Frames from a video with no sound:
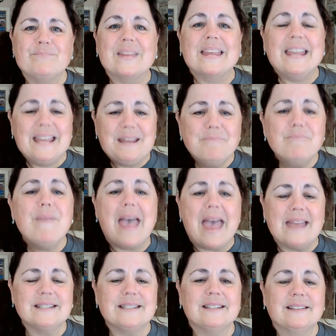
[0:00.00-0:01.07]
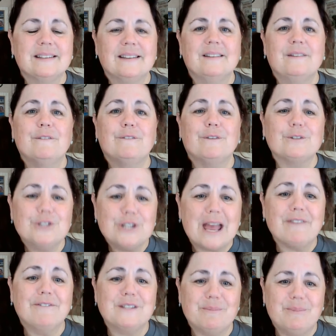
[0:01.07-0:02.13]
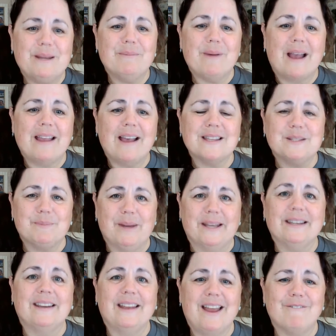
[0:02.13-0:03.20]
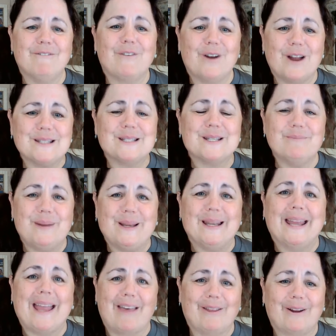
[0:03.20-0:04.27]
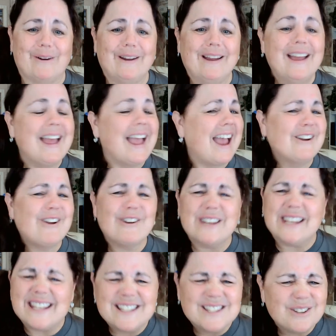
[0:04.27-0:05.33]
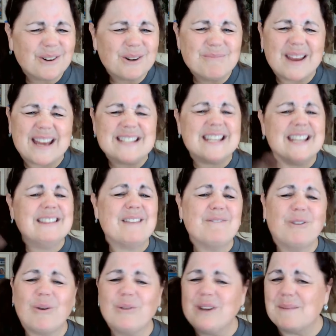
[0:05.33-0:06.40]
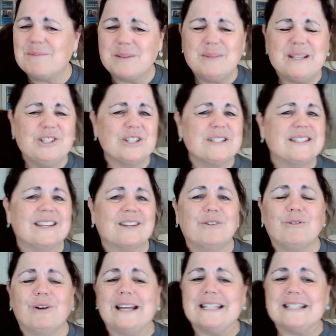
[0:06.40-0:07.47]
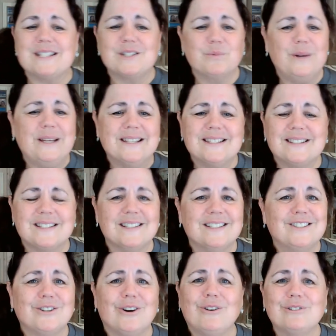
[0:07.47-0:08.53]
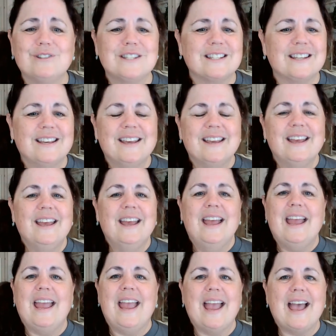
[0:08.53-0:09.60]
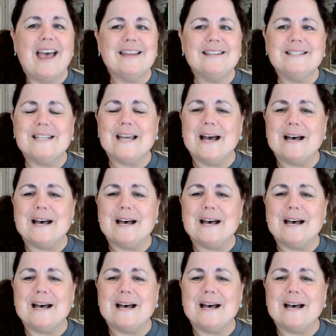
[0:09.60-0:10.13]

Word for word: he meant for Jeff to be my husband and for us to be together. And our kids are amazing. They've grown up to be just the greatest, sweetest adults. And